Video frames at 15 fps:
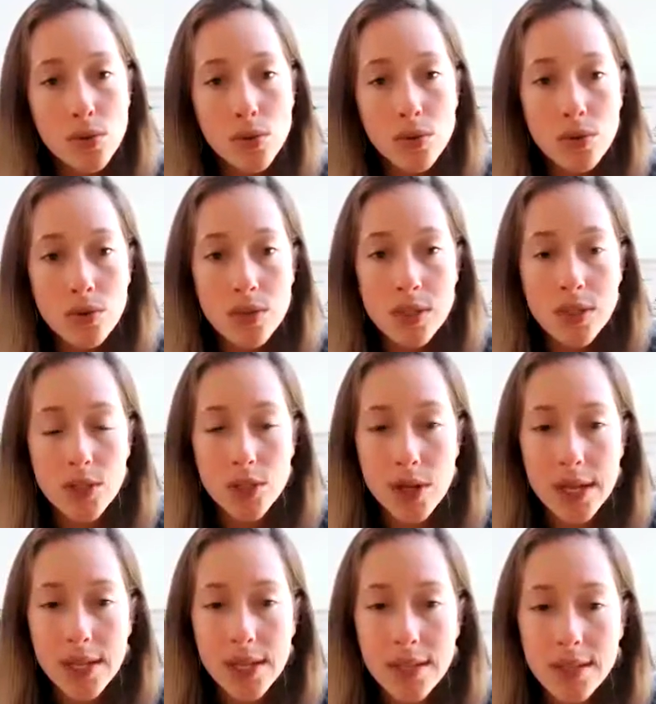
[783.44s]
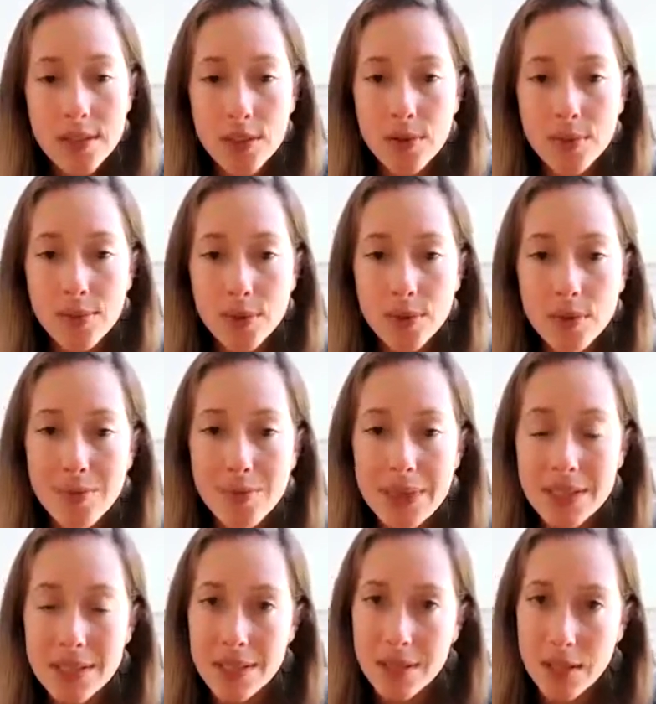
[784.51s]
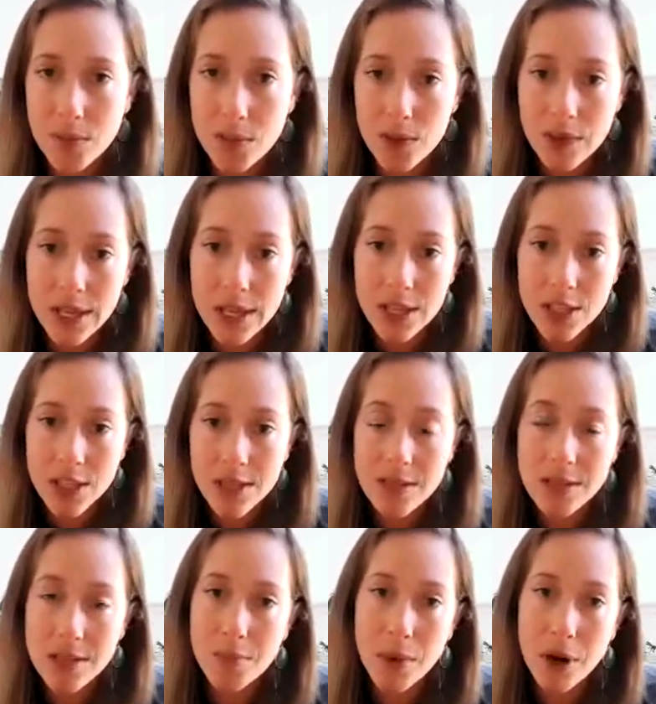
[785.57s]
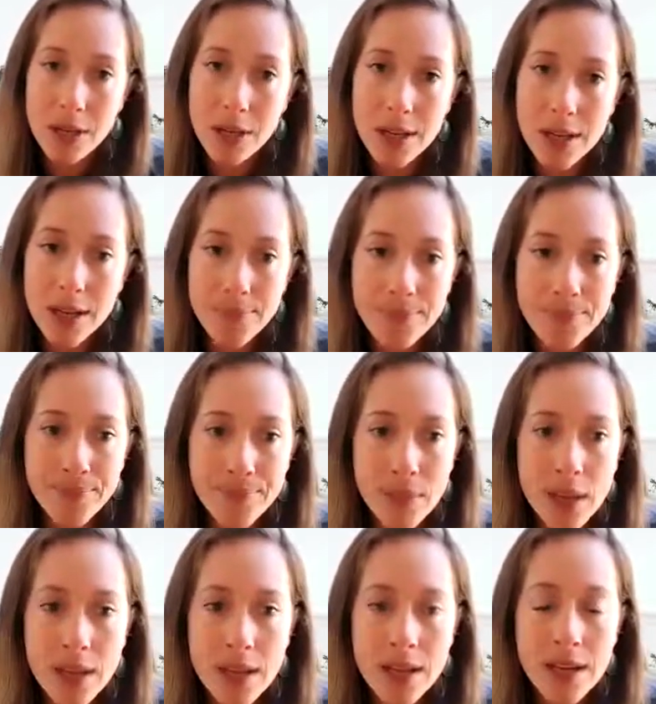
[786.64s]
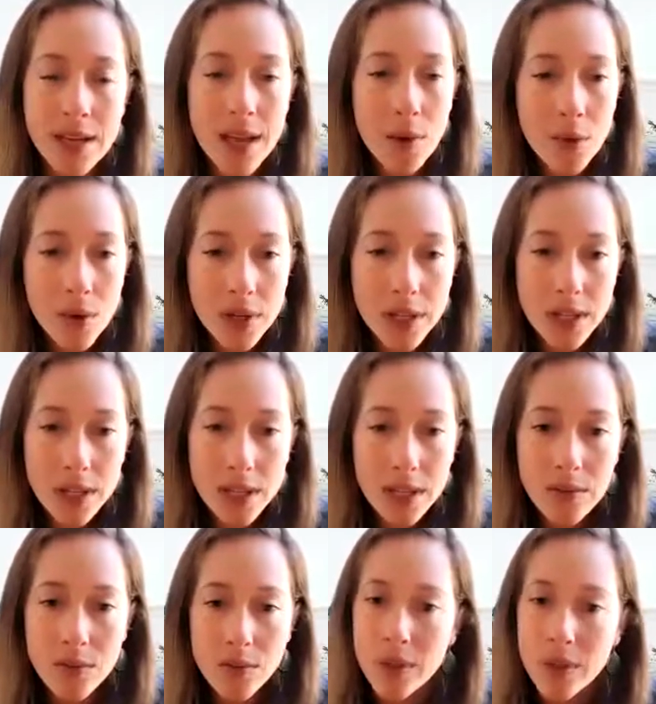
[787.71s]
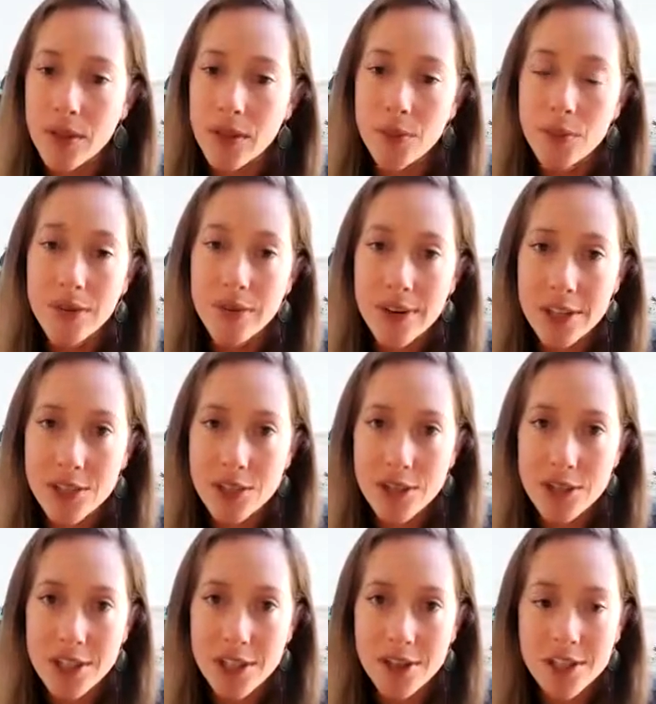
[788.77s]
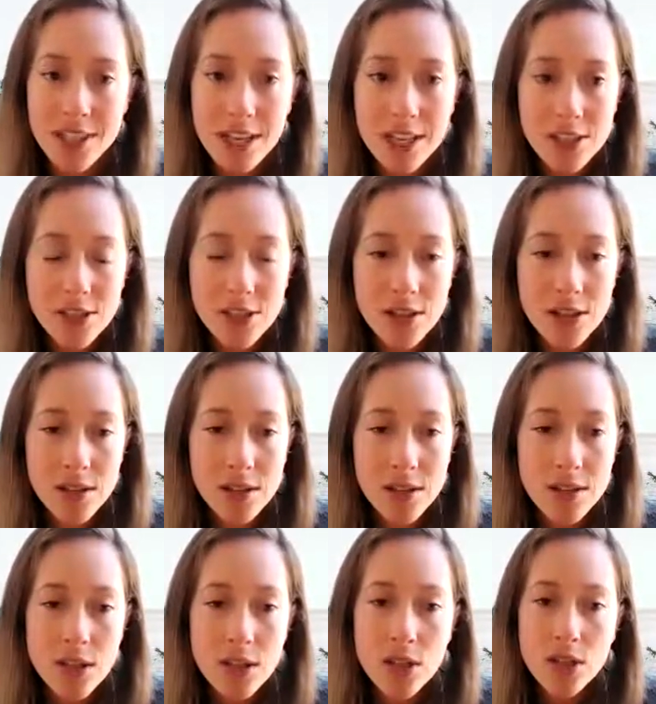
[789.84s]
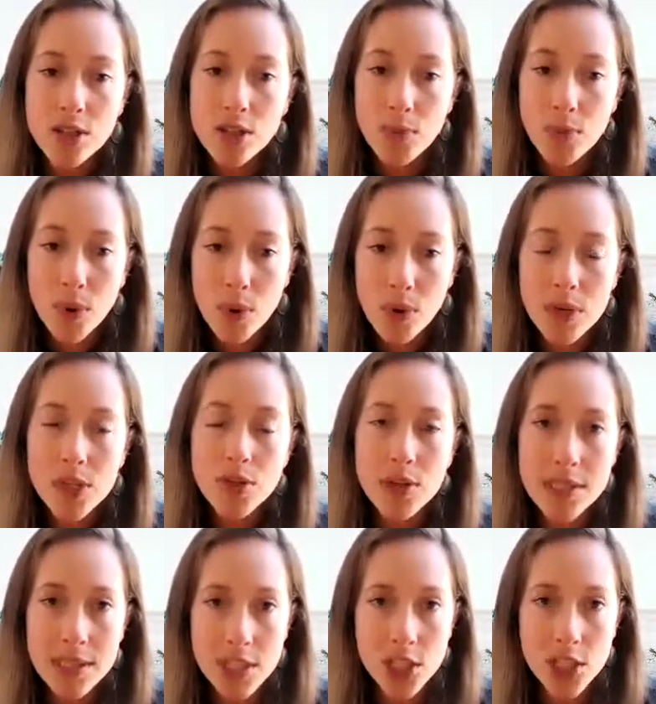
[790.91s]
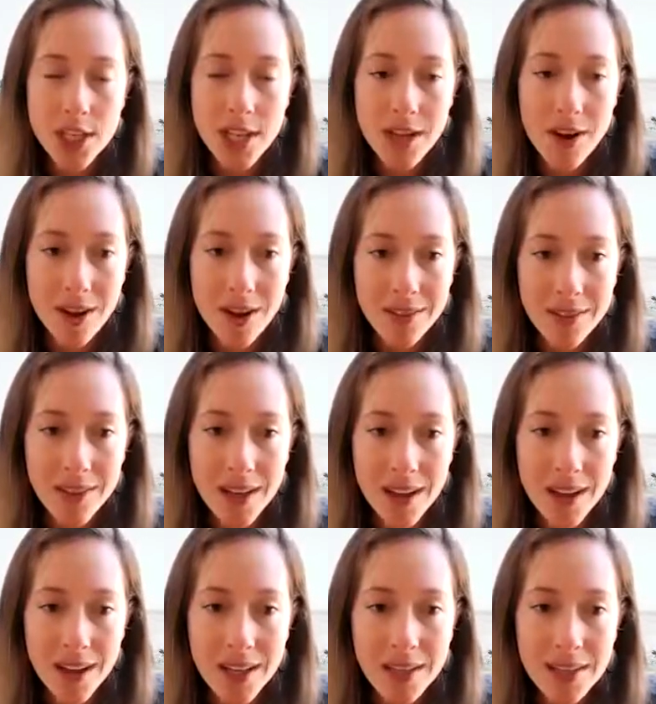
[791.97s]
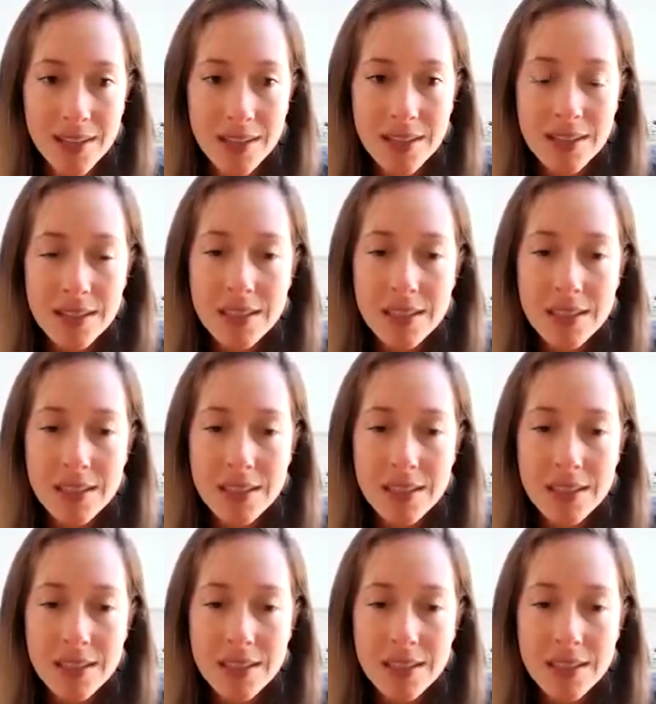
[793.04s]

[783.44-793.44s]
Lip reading: tools and trainings to improve business communications and marketing, networking with other professionals in your sector, support transitioning online,